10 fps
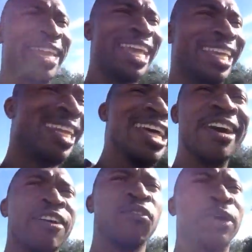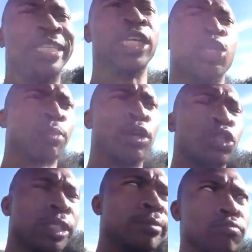in love with this
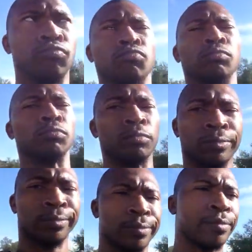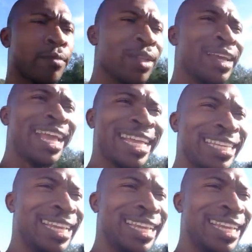person. And